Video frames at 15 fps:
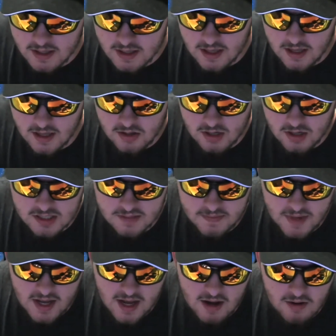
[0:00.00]
It talks
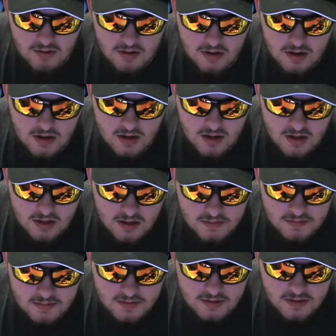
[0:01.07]
about
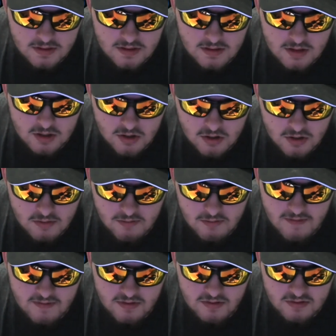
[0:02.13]
the current
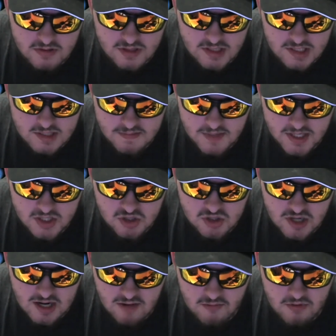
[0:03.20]
revolution in space
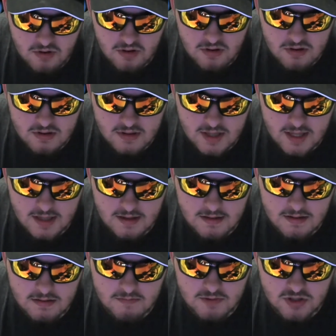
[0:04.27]
travel that
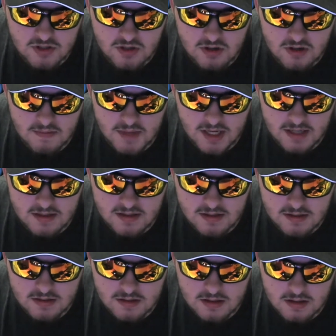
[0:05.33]
was started by
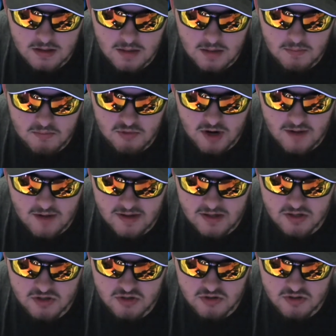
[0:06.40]
private
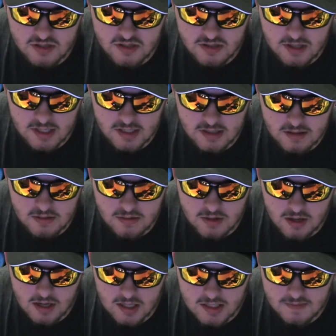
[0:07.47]
industry like
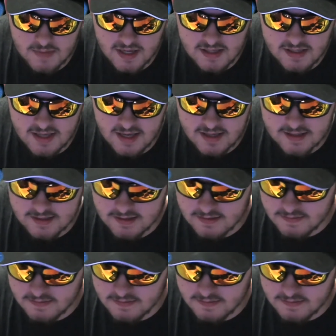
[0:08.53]
SpaceX.